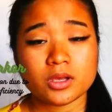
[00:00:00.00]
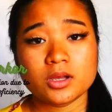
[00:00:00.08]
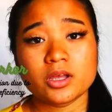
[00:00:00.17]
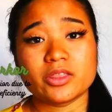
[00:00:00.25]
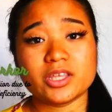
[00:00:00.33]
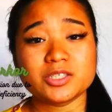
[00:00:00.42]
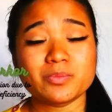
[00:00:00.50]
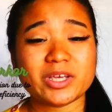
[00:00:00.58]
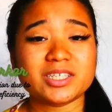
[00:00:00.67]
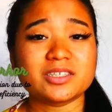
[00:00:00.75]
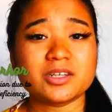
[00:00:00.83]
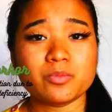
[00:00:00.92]
This
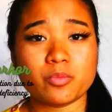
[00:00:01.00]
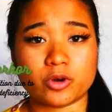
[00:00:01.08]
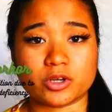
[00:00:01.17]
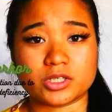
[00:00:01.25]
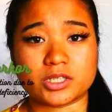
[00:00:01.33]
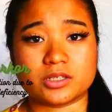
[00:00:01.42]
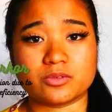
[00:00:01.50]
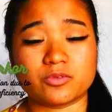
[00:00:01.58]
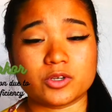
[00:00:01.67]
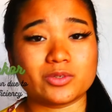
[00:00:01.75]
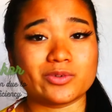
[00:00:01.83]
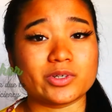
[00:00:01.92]
makes it important for
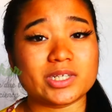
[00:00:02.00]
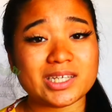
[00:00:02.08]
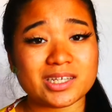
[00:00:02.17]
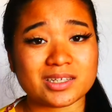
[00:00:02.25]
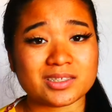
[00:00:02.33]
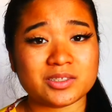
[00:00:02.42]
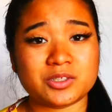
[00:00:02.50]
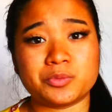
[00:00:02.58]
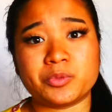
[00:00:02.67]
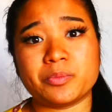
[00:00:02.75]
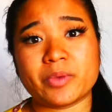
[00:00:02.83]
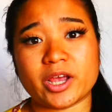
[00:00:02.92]
tortillas to
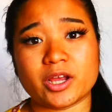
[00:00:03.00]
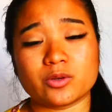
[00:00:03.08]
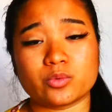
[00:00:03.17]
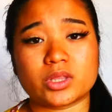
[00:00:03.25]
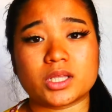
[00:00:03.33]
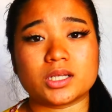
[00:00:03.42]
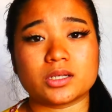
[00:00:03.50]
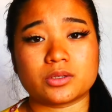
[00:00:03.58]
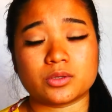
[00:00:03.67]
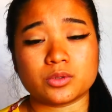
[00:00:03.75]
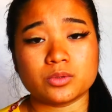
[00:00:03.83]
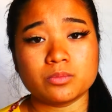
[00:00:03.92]
be paired with a
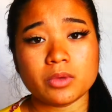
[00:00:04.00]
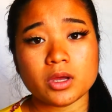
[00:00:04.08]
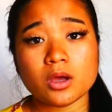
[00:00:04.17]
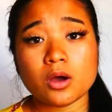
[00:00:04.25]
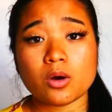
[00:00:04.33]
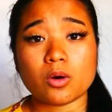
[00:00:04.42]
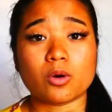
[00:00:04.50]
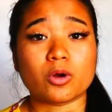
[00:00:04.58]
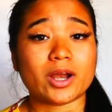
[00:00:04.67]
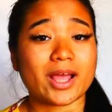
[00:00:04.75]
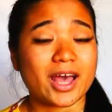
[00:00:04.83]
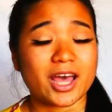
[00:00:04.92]
legume
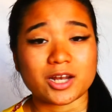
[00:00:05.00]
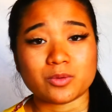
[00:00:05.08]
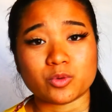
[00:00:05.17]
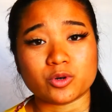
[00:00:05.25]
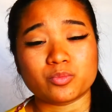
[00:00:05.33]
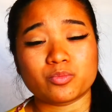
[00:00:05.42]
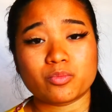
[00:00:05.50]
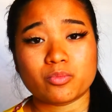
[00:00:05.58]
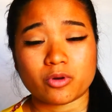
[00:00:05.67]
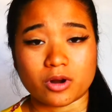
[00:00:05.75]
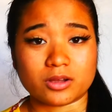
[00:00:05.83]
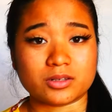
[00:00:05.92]
or animal
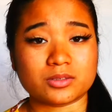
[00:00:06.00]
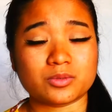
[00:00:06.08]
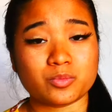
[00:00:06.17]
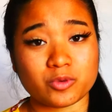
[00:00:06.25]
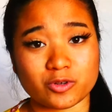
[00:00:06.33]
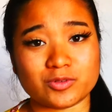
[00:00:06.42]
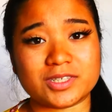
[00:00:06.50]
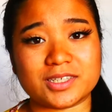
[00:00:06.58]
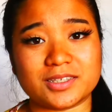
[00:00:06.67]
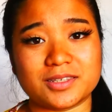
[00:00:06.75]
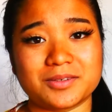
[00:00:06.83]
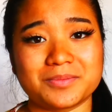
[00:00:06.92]
product
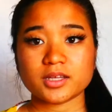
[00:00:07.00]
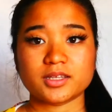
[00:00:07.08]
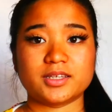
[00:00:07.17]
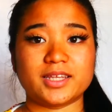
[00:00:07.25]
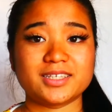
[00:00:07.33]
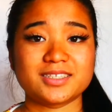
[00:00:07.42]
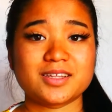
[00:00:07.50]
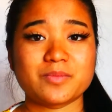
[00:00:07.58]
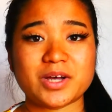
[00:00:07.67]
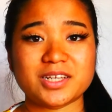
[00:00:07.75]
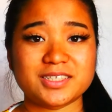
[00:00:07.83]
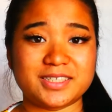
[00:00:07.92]
protein.
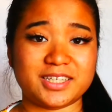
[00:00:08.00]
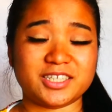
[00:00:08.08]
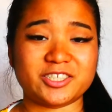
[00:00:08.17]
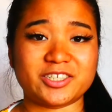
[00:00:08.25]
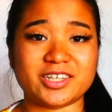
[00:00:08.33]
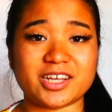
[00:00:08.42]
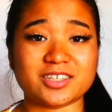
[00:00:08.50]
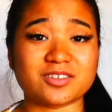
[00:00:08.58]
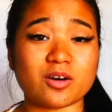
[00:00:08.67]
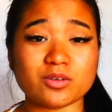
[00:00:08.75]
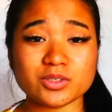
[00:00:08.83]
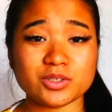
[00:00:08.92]
Nixtamalization has
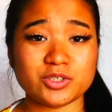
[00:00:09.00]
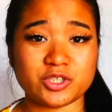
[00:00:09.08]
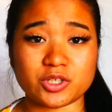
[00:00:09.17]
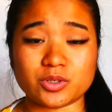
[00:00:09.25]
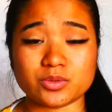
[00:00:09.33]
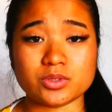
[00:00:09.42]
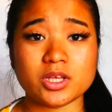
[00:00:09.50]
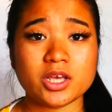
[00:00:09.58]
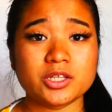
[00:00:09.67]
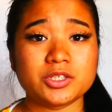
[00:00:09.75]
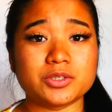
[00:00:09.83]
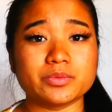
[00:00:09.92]
also shown
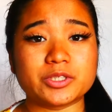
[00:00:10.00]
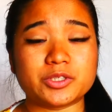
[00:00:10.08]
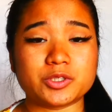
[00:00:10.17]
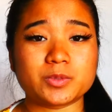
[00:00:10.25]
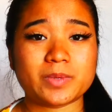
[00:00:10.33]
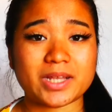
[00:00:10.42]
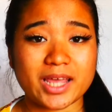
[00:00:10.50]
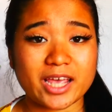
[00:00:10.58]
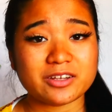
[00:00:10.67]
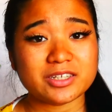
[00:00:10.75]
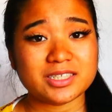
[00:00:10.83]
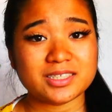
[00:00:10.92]
to reduce
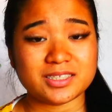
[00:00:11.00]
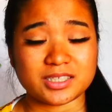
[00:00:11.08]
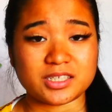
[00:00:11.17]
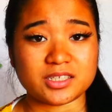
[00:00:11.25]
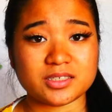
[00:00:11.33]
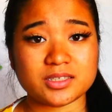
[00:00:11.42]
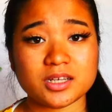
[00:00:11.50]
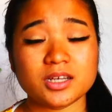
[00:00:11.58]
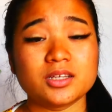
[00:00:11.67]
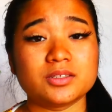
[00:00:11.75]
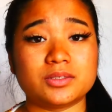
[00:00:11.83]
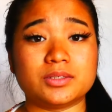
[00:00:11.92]
pellagra disease
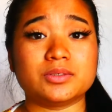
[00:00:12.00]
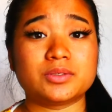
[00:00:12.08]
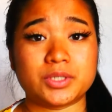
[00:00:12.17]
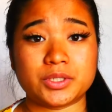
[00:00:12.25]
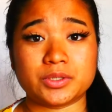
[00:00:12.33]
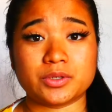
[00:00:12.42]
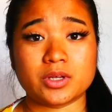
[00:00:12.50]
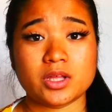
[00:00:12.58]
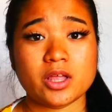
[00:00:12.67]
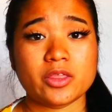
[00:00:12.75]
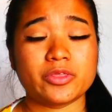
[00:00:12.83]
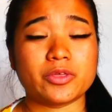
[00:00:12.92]
due to
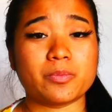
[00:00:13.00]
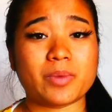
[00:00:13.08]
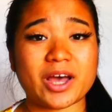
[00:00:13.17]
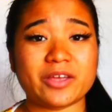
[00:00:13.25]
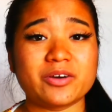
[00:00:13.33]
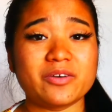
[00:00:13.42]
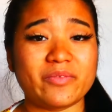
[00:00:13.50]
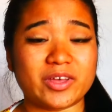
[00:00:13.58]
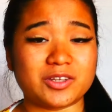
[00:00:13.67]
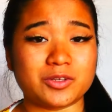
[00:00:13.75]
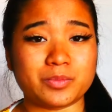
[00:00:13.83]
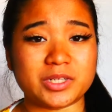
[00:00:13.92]
the
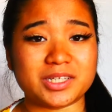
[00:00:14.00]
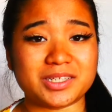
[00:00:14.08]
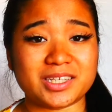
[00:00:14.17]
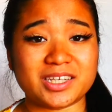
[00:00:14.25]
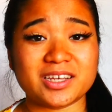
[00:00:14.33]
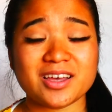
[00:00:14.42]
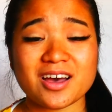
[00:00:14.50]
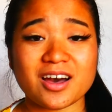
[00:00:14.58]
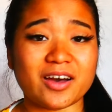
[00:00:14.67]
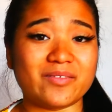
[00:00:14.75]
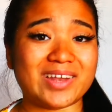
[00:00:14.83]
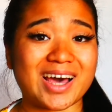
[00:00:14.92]
bioavailability
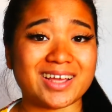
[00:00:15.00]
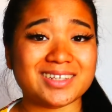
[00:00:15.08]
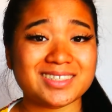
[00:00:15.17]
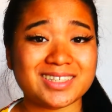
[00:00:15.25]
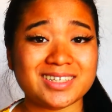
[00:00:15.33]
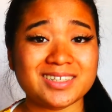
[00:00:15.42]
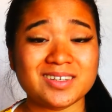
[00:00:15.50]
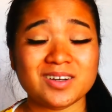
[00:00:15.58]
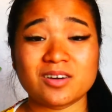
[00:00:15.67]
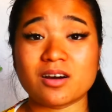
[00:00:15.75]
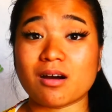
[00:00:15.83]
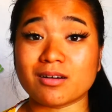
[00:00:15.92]
of niacin,
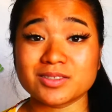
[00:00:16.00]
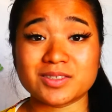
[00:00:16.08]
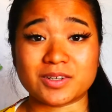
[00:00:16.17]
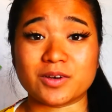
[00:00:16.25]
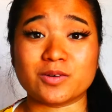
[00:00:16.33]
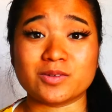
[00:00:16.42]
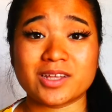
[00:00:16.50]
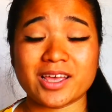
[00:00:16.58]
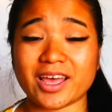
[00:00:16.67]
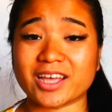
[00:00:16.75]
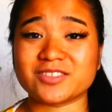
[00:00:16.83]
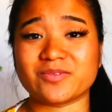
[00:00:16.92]
also known
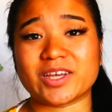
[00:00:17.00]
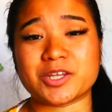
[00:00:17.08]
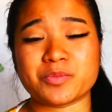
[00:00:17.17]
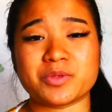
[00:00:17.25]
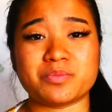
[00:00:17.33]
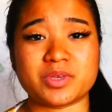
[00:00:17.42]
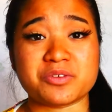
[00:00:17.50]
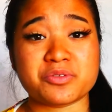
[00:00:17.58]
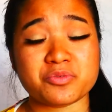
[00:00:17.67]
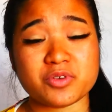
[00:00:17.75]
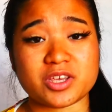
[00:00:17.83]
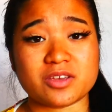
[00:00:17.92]
as vitamin
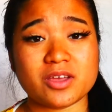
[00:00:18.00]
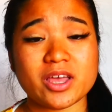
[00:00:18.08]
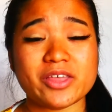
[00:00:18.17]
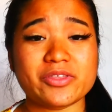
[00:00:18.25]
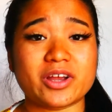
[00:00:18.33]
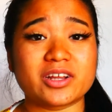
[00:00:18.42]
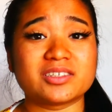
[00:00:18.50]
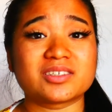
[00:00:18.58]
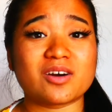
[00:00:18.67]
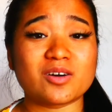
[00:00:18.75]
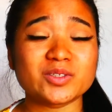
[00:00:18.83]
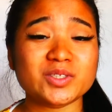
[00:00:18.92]
B3. There is
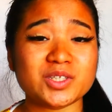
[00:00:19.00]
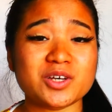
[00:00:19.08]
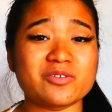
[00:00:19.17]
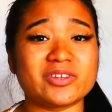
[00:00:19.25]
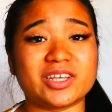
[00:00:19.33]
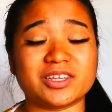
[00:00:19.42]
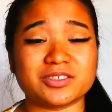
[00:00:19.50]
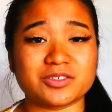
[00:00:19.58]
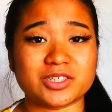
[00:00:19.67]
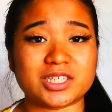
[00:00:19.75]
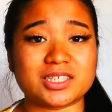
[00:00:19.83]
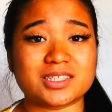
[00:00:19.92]
also an
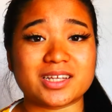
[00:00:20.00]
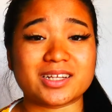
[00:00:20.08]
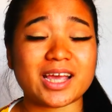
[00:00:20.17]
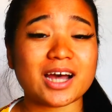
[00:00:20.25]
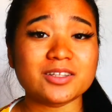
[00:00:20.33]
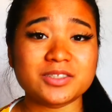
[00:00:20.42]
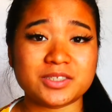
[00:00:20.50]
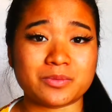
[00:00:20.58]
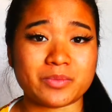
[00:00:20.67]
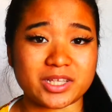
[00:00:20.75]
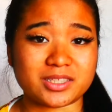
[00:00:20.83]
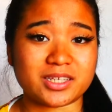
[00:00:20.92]
increase in calcium
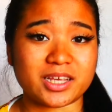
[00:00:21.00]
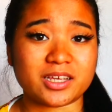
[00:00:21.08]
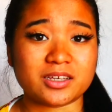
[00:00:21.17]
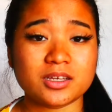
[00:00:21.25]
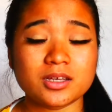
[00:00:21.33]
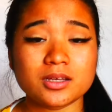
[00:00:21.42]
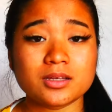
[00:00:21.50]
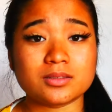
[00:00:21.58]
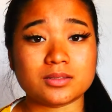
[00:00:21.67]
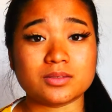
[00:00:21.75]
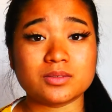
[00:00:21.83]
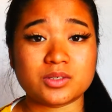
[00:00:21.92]
intake
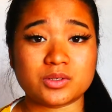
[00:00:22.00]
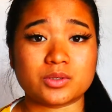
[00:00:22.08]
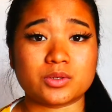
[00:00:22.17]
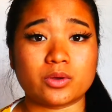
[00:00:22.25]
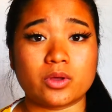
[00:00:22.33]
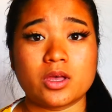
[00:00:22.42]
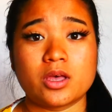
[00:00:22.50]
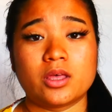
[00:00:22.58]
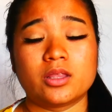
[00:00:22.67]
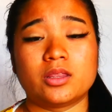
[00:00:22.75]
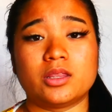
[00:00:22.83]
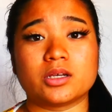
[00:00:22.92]
due to
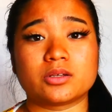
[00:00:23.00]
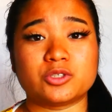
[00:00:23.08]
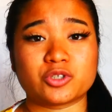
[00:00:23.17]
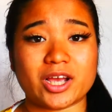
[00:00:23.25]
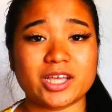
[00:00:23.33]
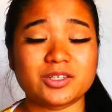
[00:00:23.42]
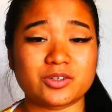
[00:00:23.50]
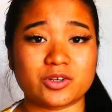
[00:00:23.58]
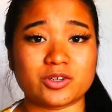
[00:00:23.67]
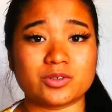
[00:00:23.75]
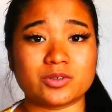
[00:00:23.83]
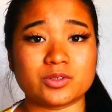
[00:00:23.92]
the dried
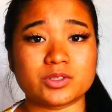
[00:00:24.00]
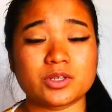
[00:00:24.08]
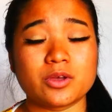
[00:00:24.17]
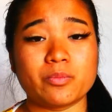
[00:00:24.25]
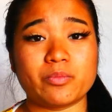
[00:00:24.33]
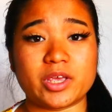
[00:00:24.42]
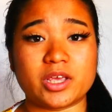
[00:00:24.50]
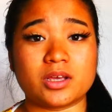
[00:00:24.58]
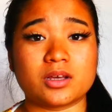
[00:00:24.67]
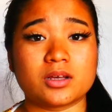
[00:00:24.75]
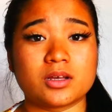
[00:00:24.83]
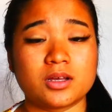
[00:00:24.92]
kernels being
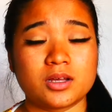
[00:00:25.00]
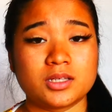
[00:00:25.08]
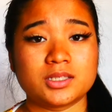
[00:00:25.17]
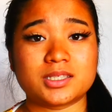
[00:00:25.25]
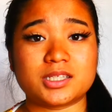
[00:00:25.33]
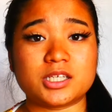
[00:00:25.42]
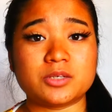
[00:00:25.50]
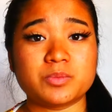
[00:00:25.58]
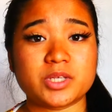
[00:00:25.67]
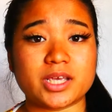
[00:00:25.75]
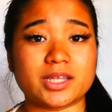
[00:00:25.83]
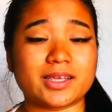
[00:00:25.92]
steeped
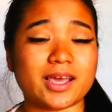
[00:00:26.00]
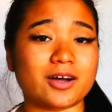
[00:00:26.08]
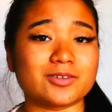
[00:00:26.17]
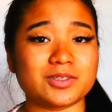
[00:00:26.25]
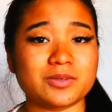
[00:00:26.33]
in calcium